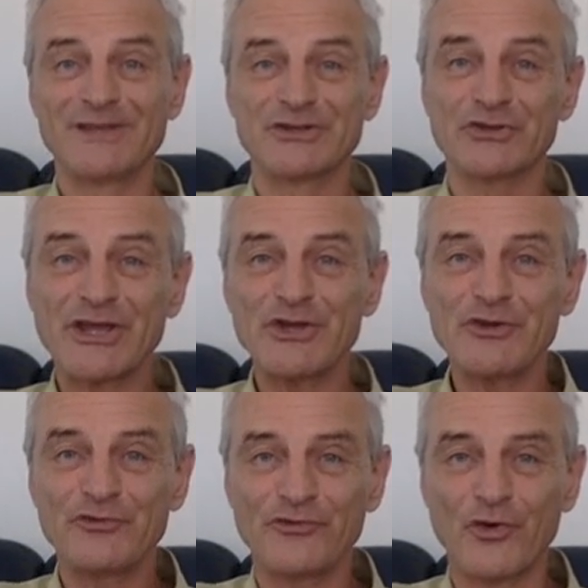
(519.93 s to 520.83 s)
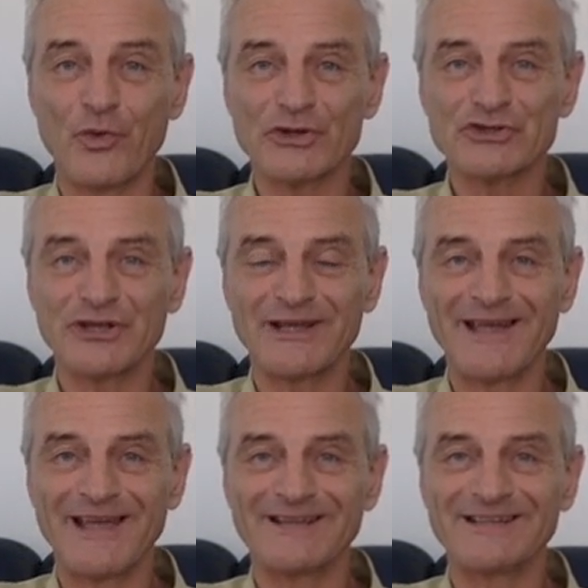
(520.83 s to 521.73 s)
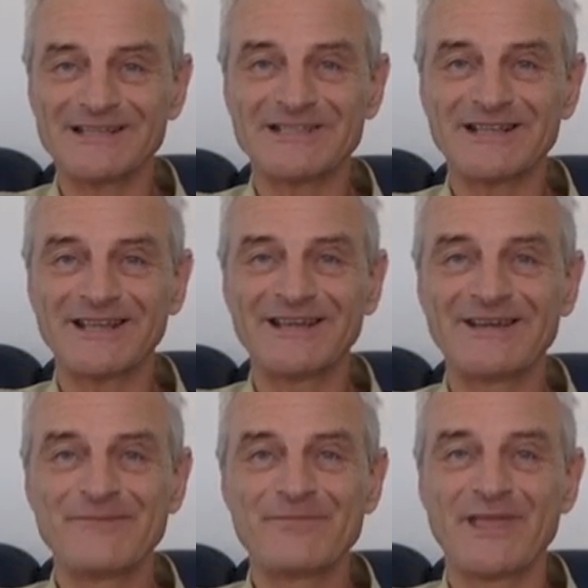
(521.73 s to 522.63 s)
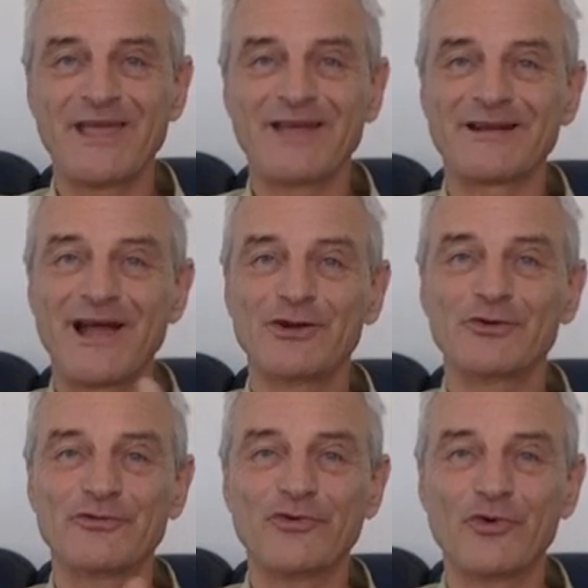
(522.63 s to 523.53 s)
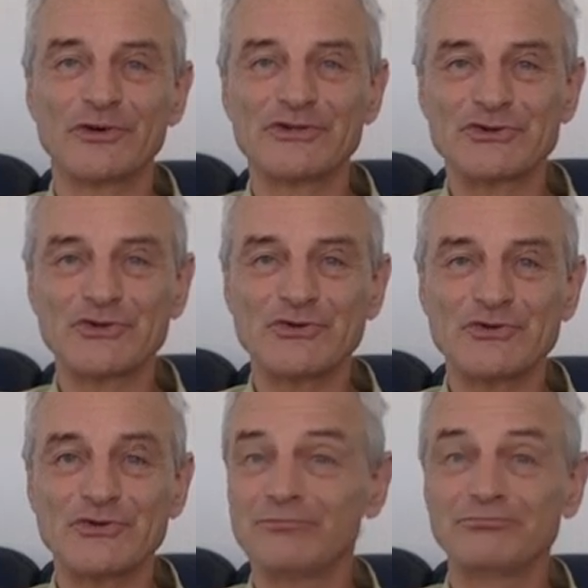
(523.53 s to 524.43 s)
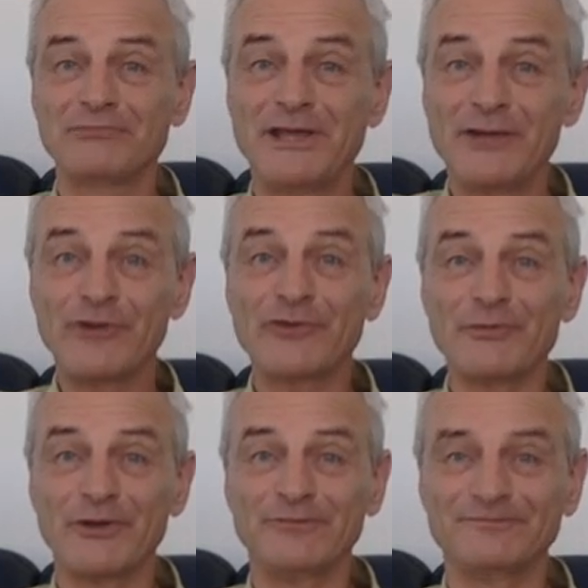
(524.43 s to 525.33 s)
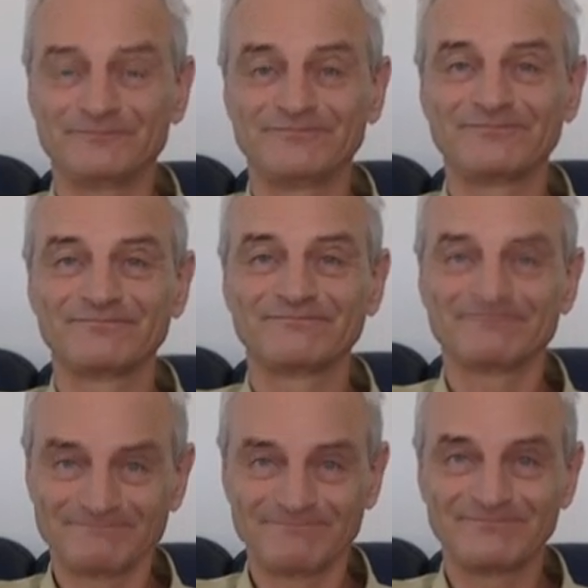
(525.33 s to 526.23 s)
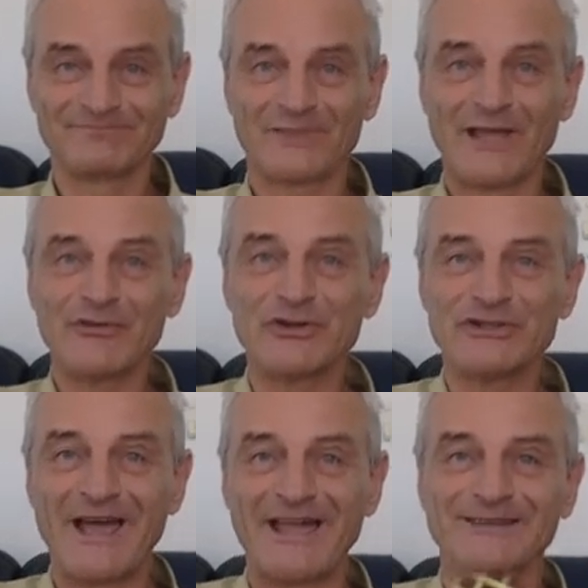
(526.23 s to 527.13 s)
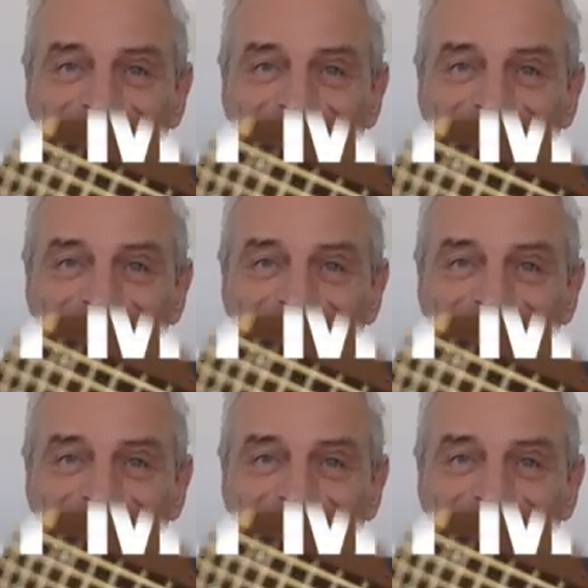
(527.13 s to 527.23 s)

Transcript: So thank you for watching and listening, and I look forward to hearing from you. Have a good day.